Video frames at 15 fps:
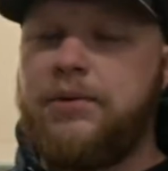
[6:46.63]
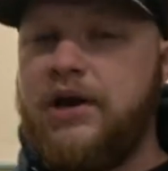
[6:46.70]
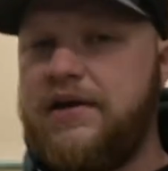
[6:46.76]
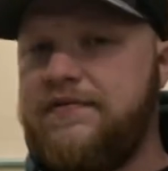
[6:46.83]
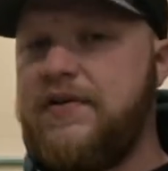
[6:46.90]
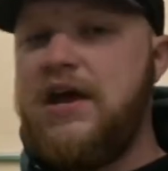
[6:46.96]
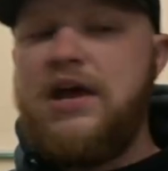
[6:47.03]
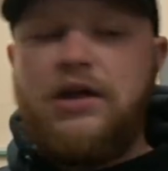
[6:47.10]
But
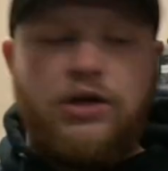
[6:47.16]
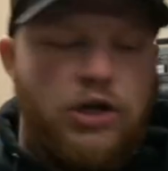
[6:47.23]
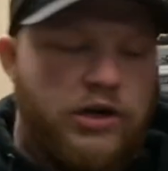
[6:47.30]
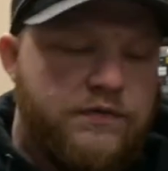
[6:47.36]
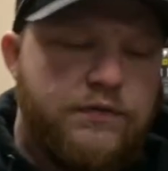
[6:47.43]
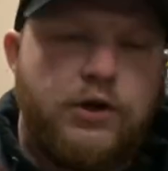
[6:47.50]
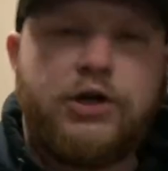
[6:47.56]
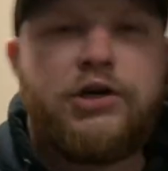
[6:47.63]
if you're
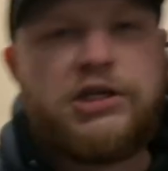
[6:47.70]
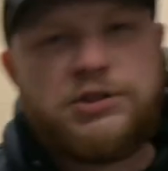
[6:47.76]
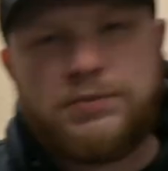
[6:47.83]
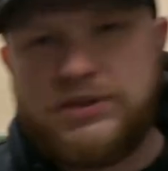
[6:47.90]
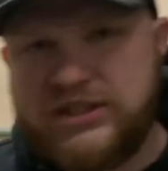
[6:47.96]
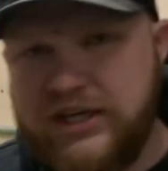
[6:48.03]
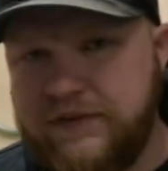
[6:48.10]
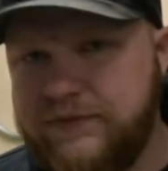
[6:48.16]
looking for a
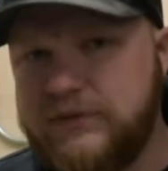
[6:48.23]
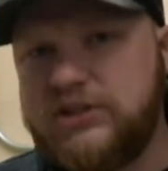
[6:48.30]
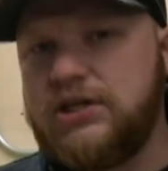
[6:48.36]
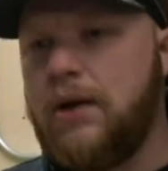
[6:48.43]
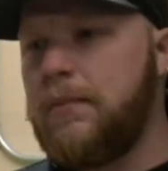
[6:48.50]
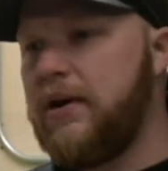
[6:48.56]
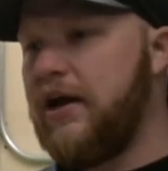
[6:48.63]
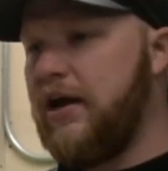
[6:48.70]
Christmas gift for
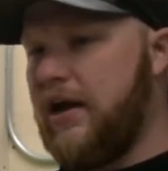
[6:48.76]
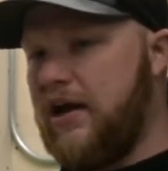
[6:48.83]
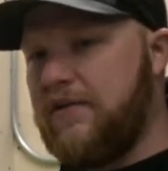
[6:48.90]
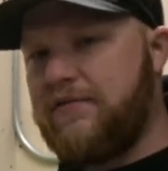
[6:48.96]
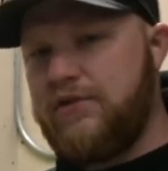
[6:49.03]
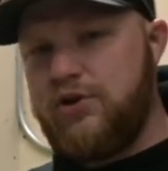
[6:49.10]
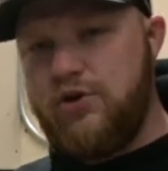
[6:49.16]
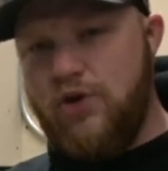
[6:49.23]
somebody, if you